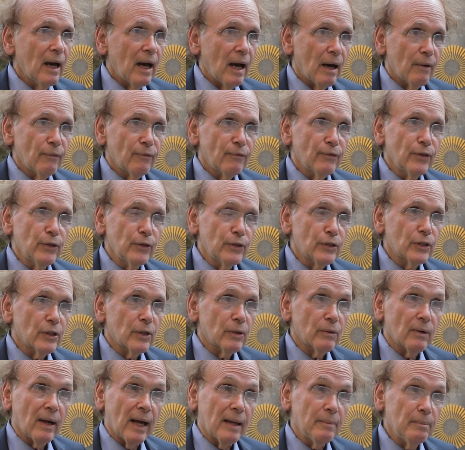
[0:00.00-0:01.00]
a
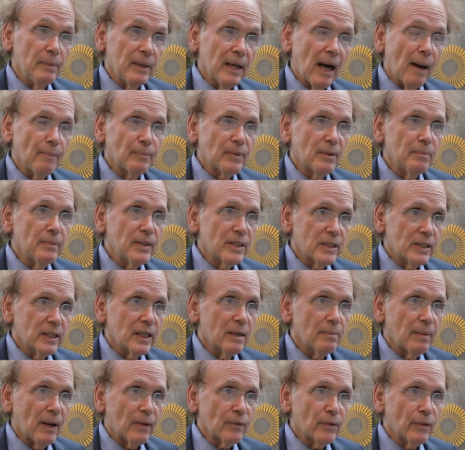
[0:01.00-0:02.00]
future and be
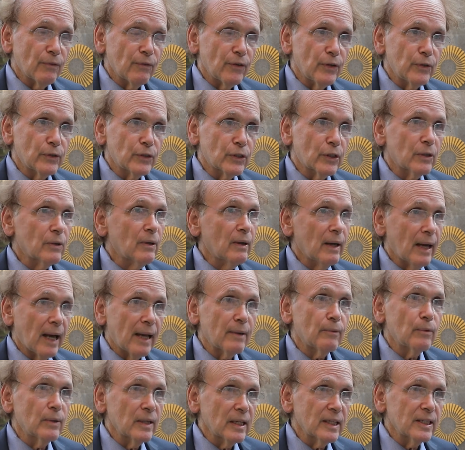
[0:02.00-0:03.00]
optimistic about the future
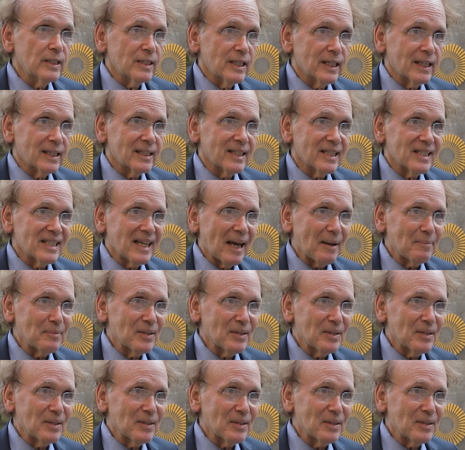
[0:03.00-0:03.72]
and realistic at the same